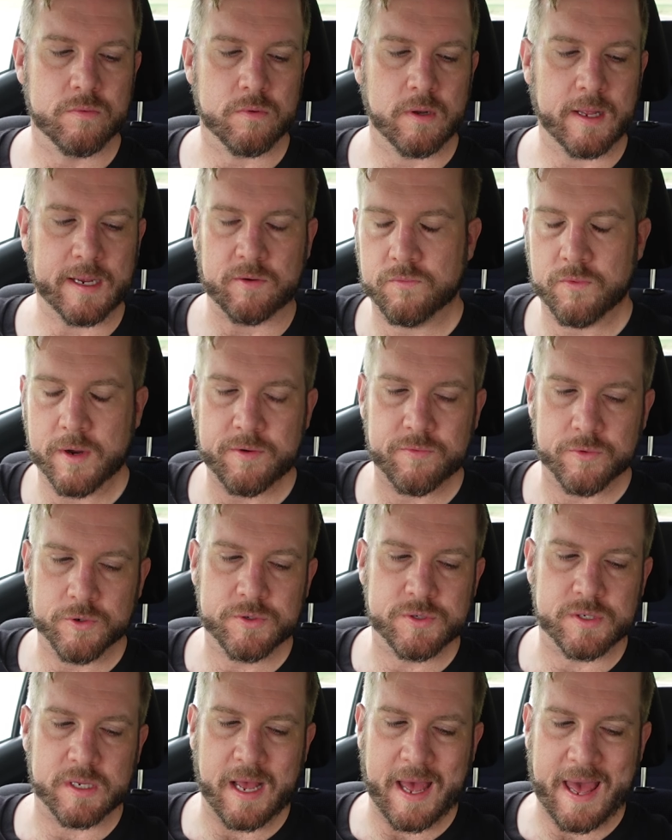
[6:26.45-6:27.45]
Like Red
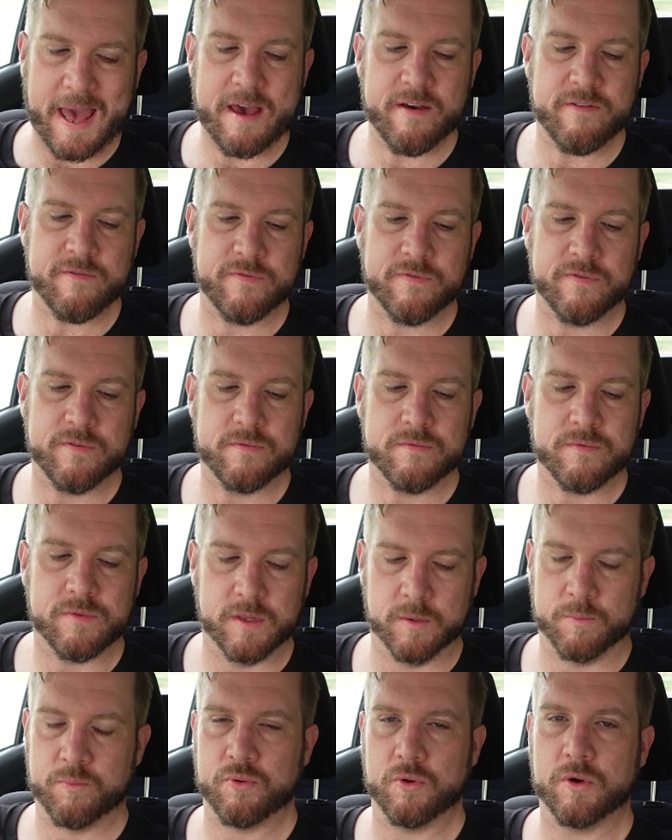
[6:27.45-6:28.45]
Rooster have
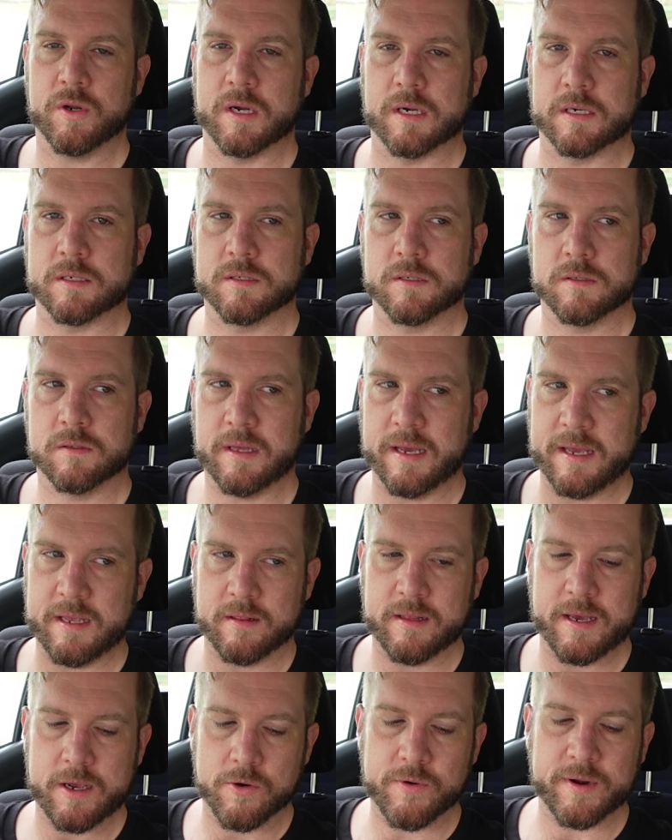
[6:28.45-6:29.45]
the product. They
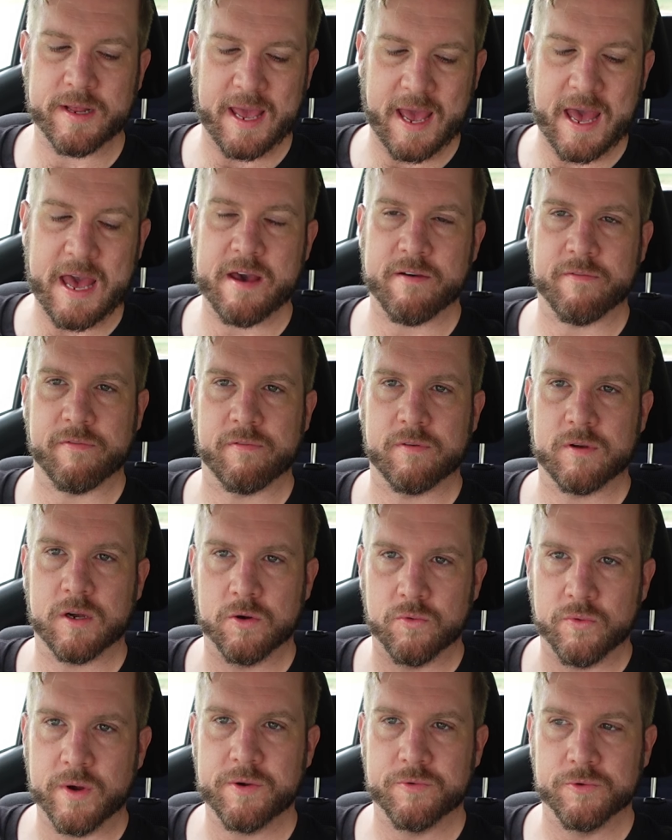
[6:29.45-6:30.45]
already have
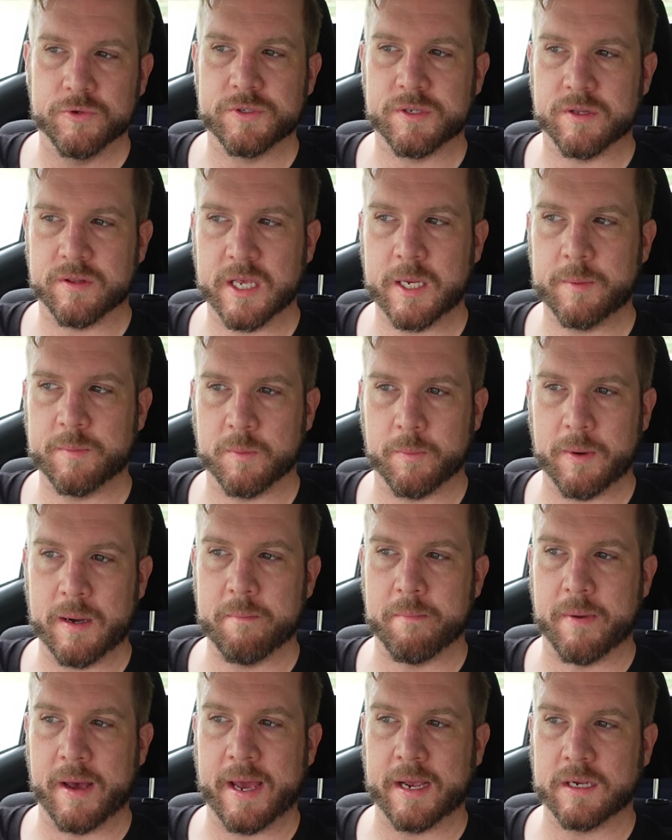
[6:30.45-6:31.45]
a Red Rooster themed
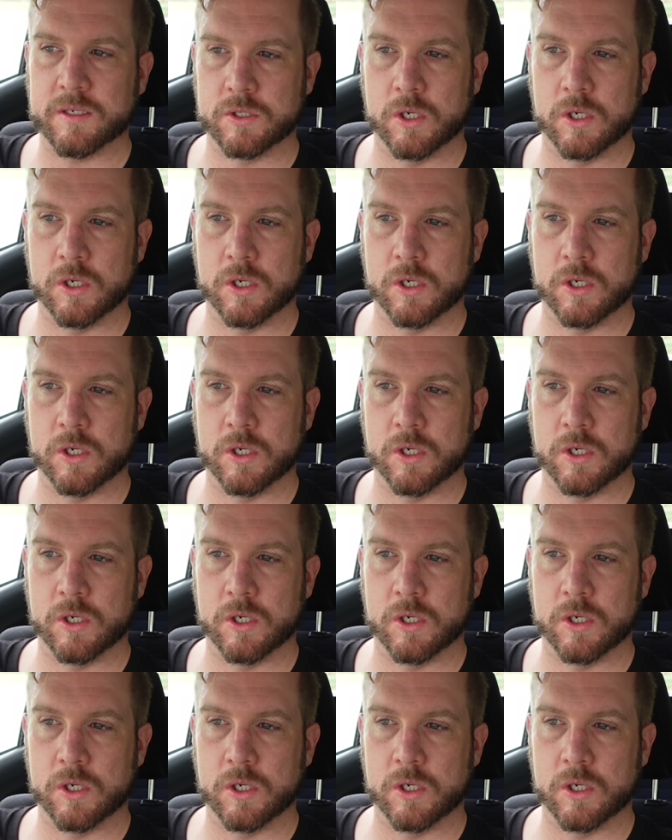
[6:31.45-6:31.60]
bum bag.